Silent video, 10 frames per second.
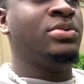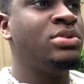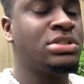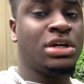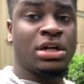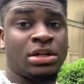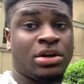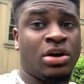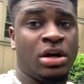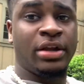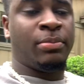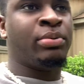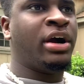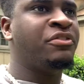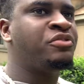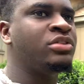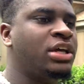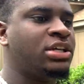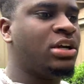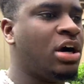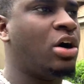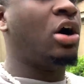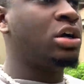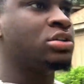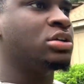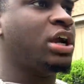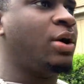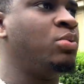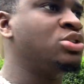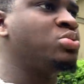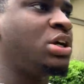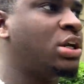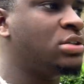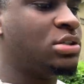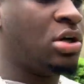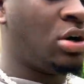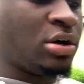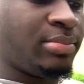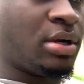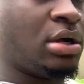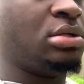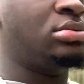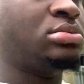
we just got out the car, bro. It feel like it got hotter once we got out the car, bro.